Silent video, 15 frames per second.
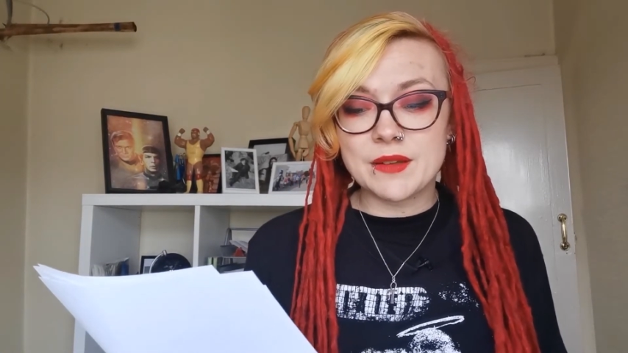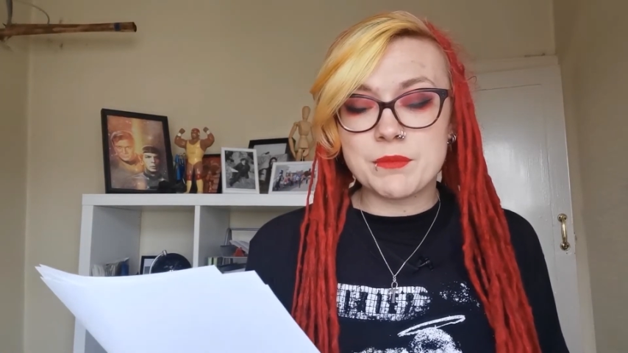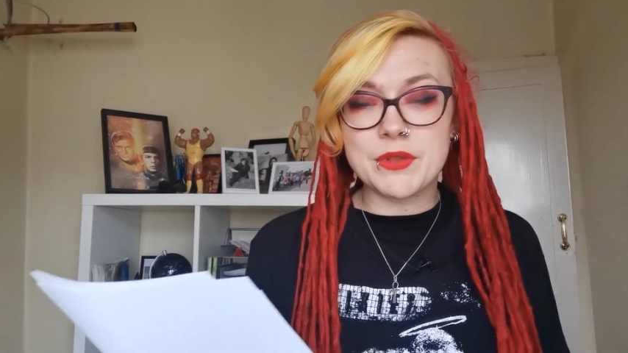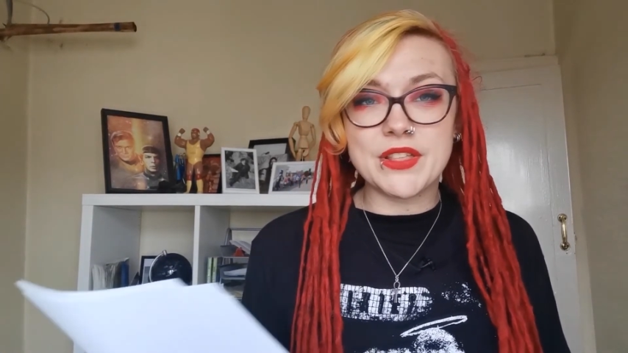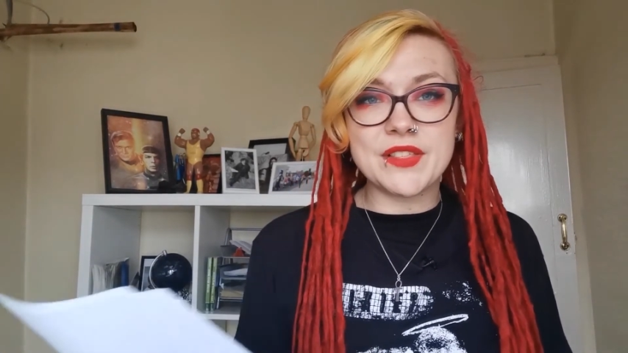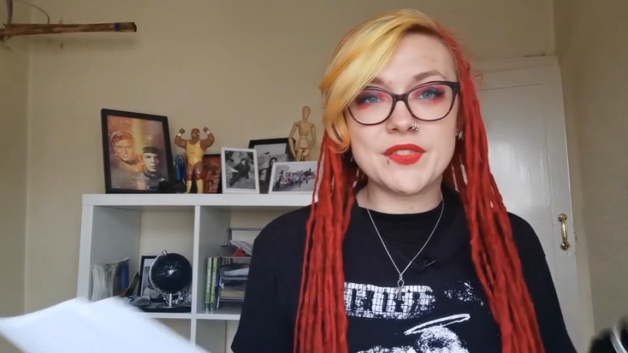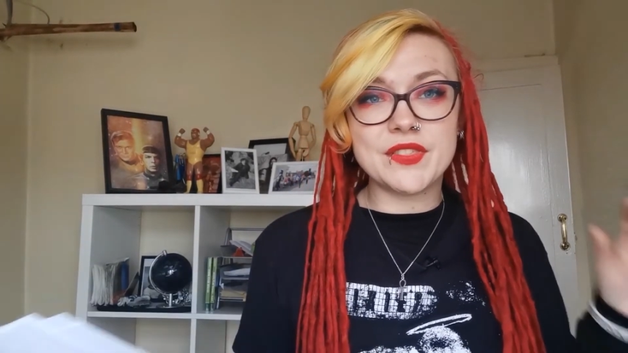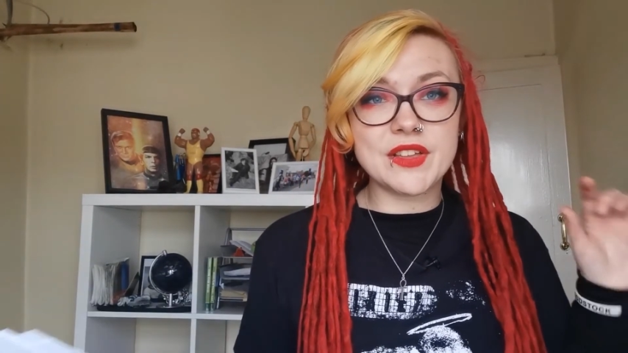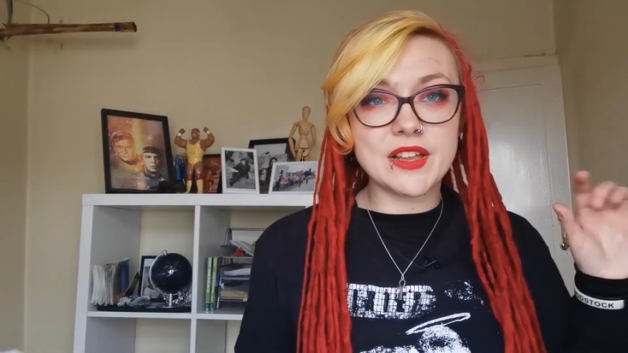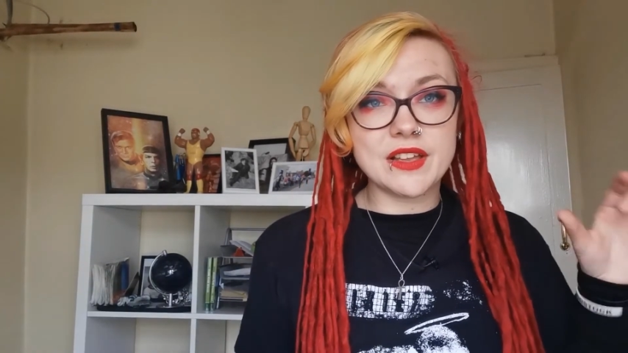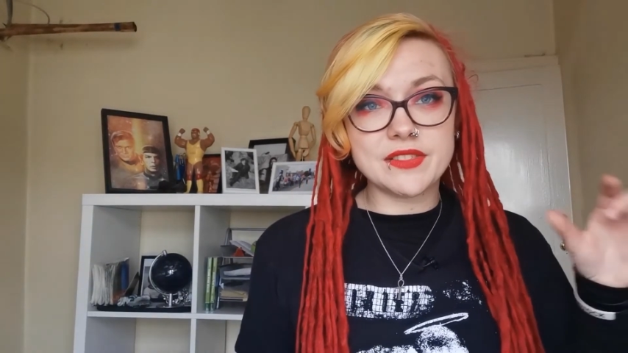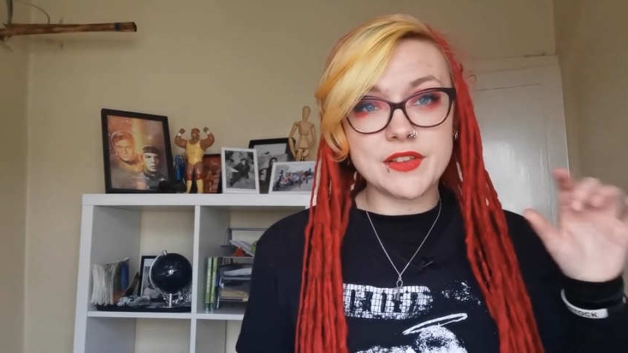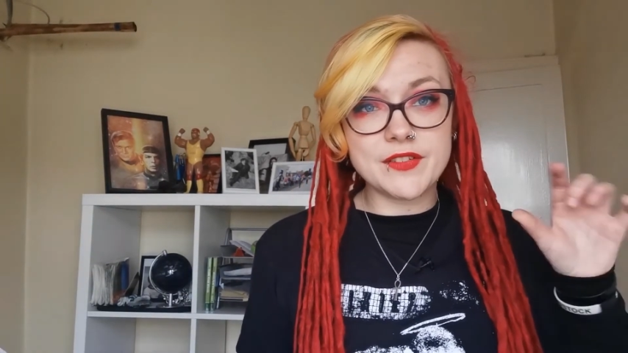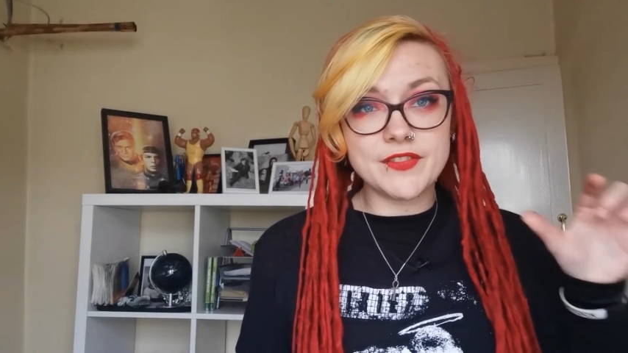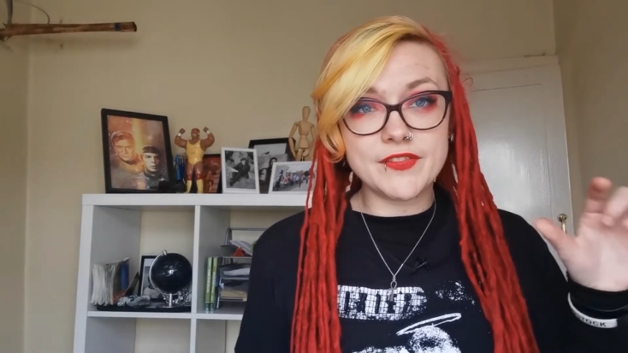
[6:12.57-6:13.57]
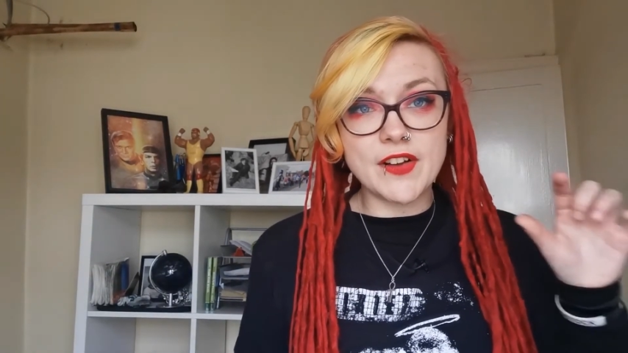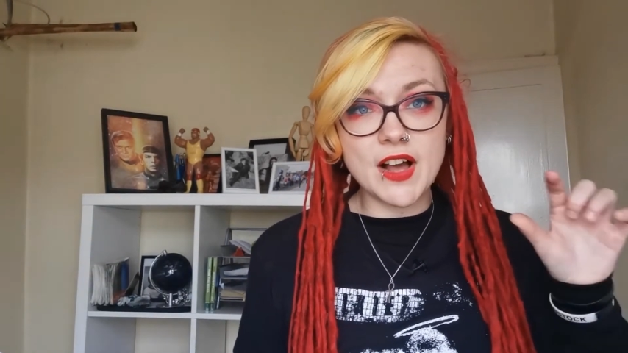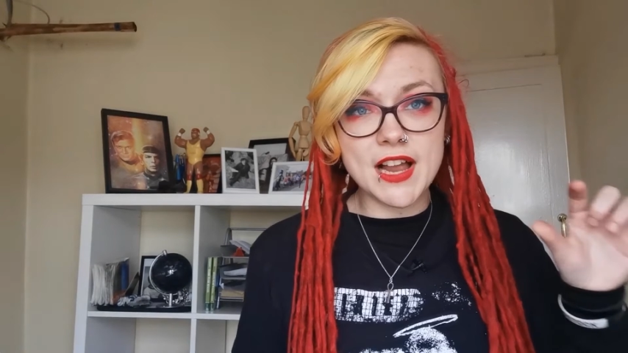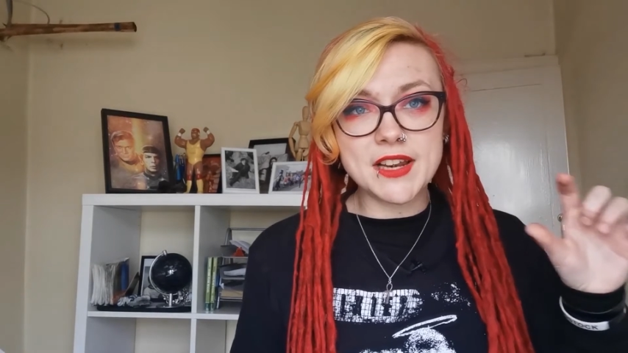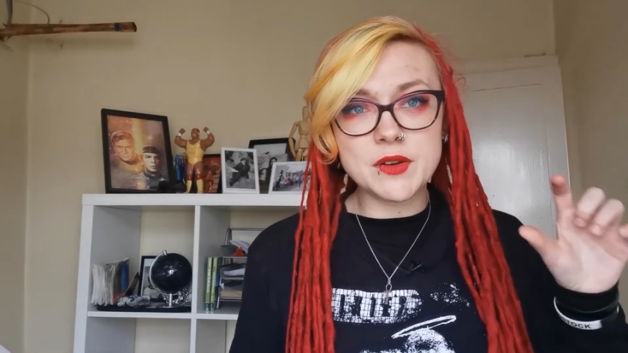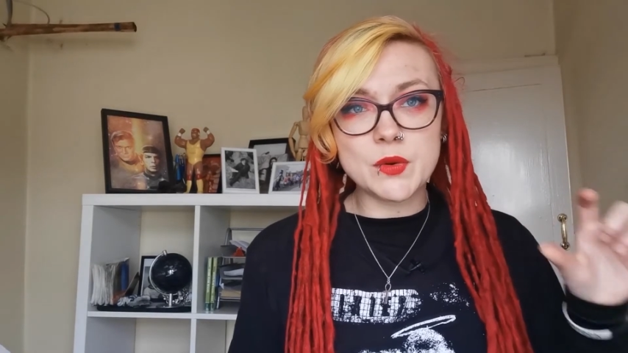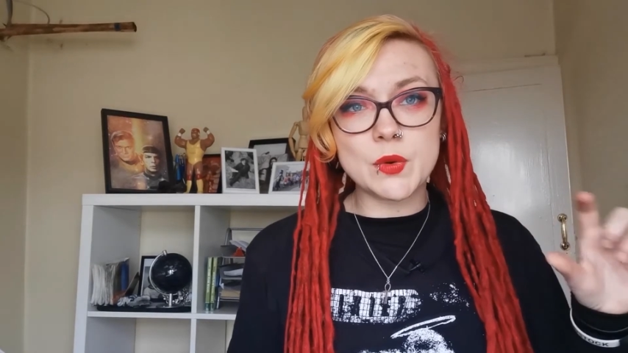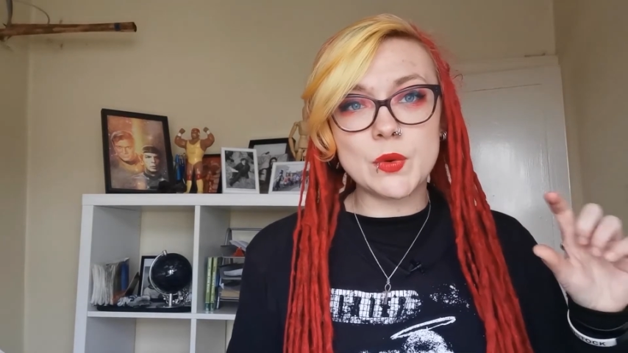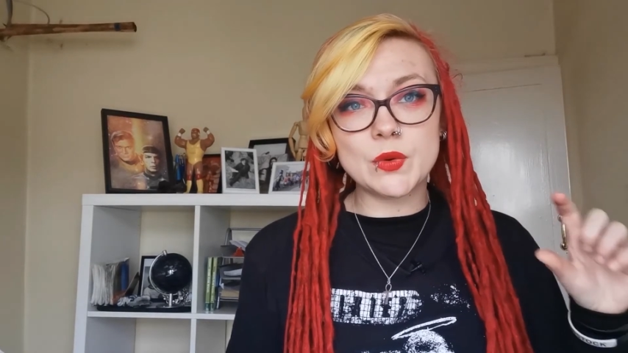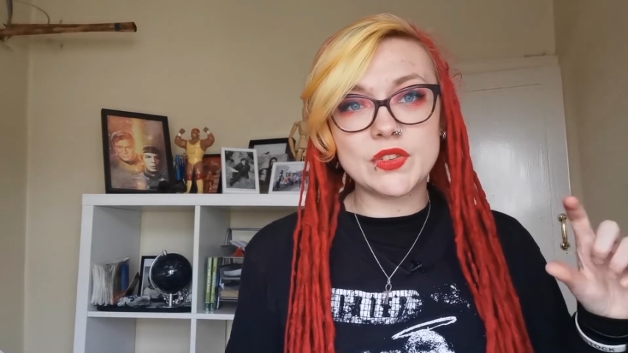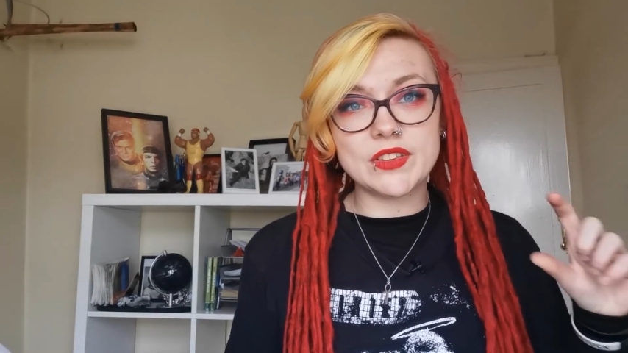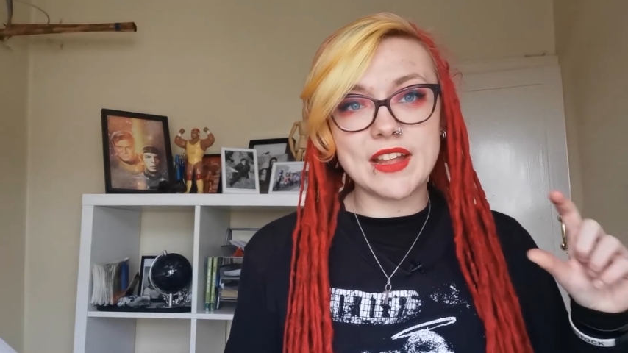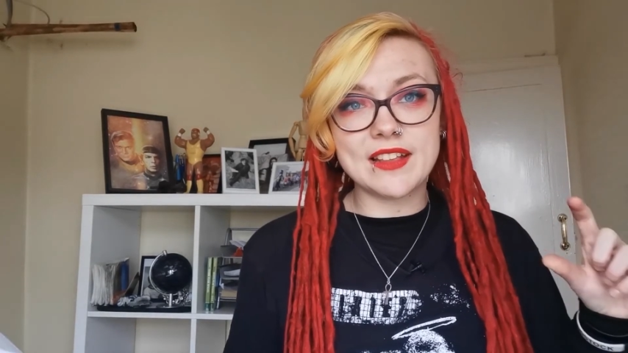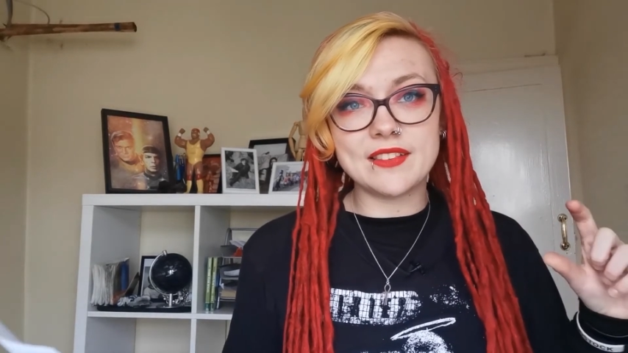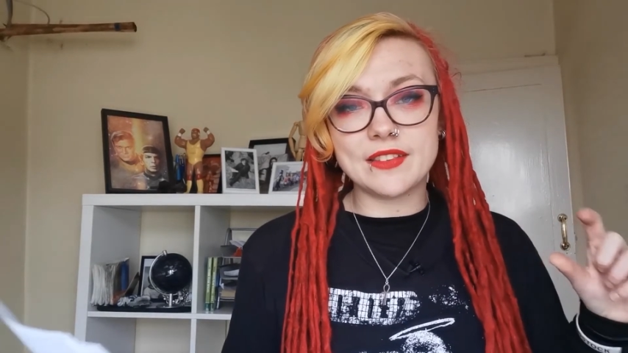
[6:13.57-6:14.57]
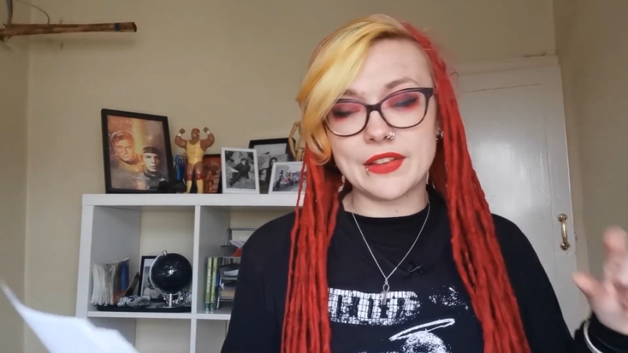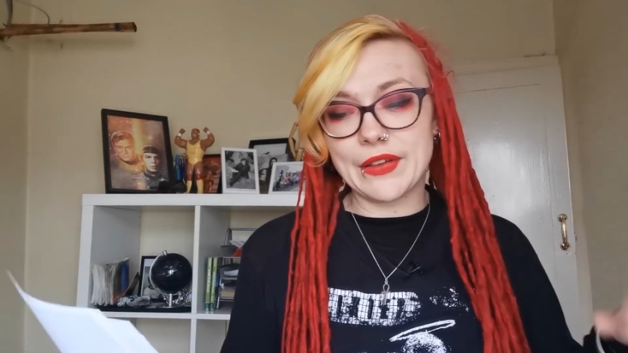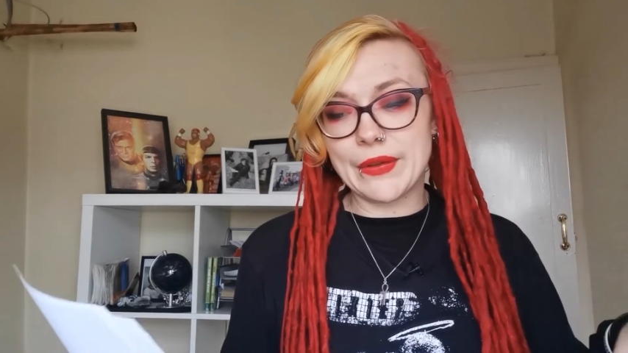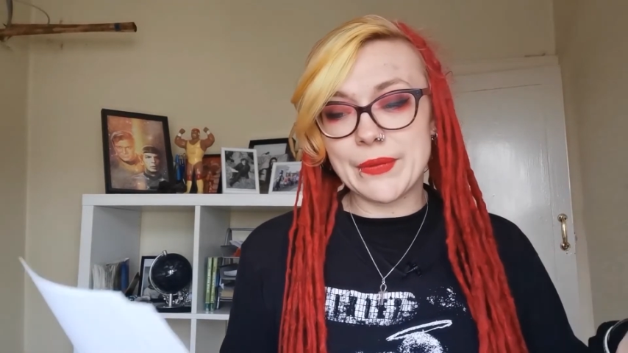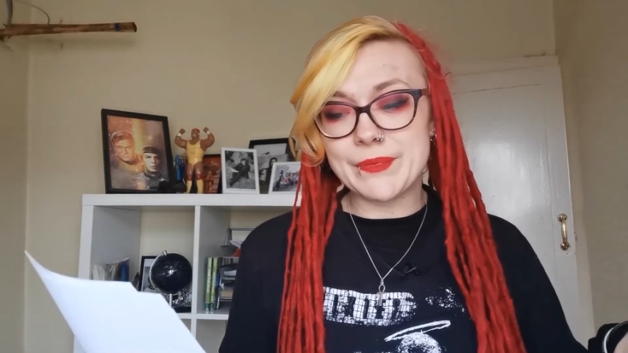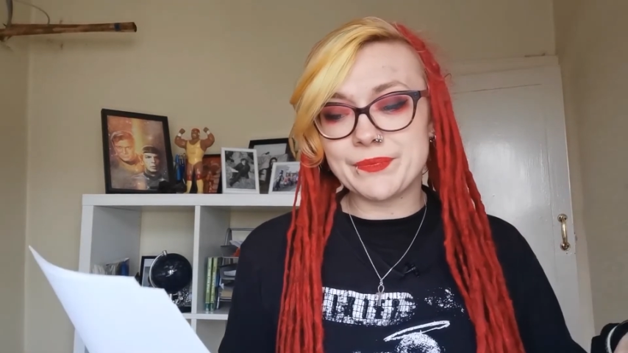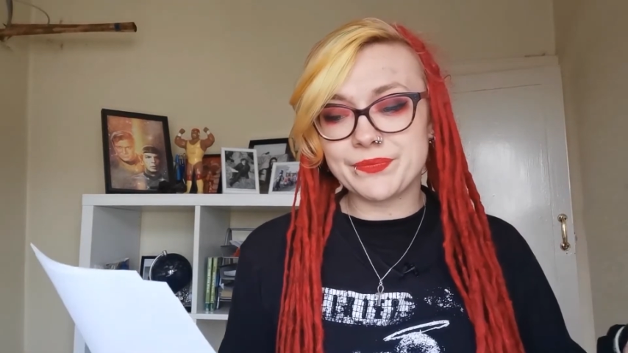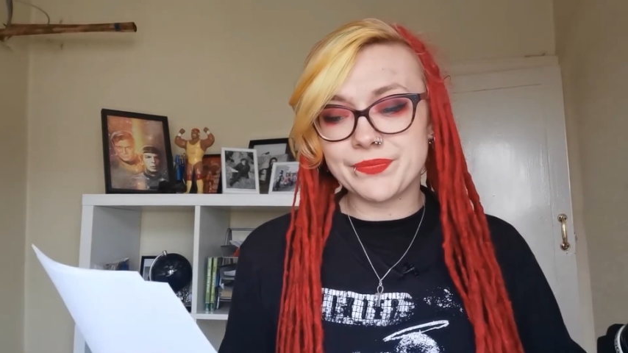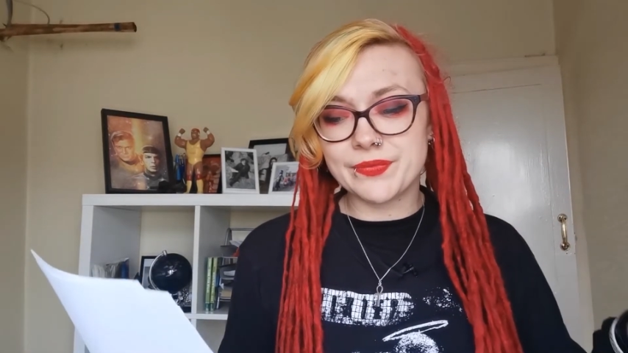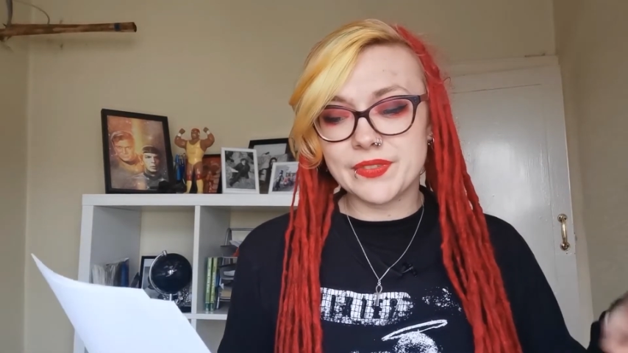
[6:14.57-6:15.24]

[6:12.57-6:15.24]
But then the final stanza,